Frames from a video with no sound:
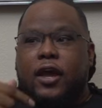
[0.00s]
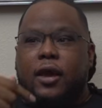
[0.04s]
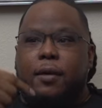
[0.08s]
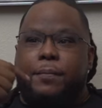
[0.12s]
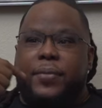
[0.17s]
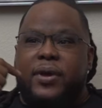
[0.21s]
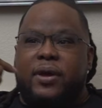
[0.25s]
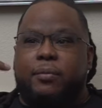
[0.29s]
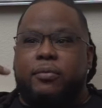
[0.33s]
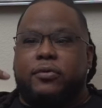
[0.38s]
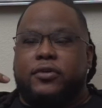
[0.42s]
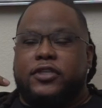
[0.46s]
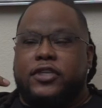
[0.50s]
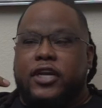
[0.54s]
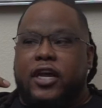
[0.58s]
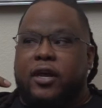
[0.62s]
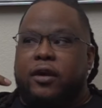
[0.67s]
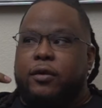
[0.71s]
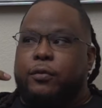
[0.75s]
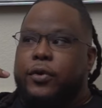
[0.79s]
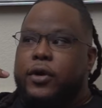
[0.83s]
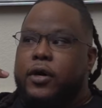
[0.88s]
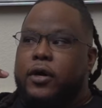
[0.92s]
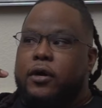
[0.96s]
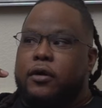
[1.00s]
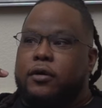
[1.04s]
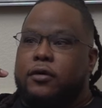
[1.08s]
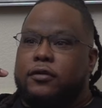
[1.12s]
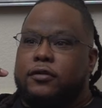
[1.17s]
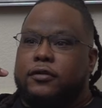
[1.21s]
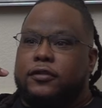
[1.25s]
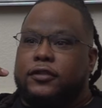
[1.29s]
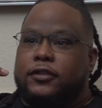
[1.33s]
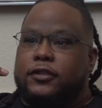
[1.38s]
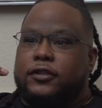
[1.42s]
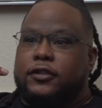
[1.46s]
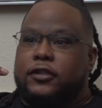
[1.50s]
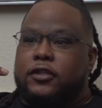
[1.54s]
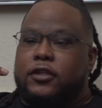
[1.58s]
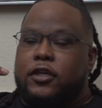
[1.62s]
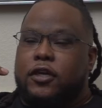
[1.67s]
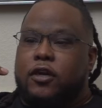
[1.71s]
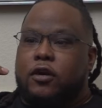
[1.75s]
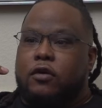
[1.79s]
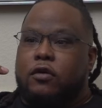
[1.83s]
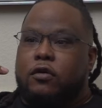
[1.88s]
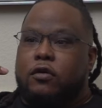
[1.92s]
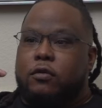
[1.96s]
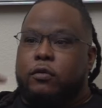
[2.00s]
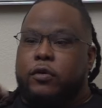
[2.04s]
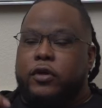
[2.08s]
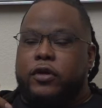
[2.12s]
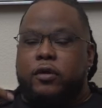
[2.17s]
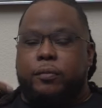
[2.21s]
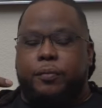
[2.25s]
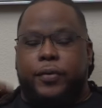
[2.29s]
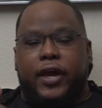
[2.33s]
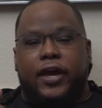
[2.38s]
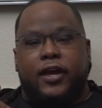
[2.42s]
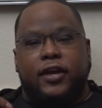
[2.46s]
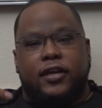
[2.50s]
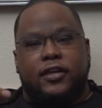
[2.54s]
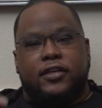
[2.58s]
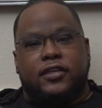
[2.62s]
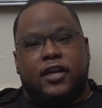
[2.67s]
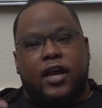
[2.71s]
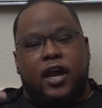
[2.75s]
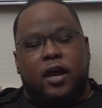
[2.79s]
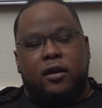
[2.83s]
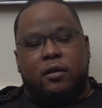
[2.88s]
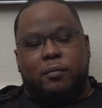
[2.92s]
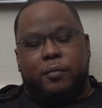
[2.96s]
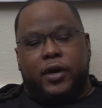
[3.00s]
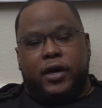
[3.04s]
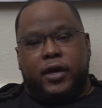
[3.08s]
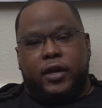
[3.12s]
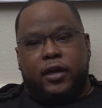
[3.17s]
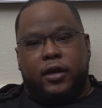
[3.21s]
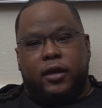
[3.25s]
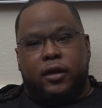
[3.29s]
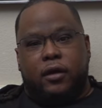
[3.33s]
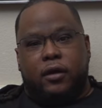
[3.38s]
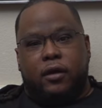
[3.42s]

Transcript: And people say, well, you know, well you pay this kind of money,